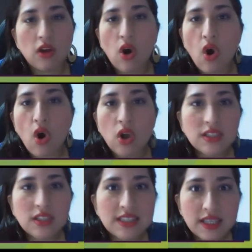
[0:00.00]
All
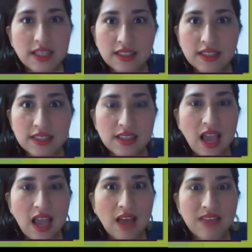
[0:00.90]
sentences
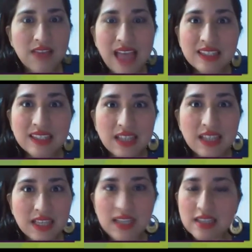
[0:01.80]
have at
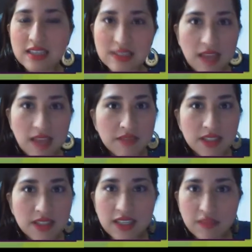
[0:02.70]
least a
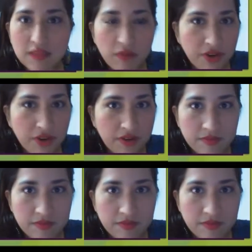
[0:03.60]
subject and verb.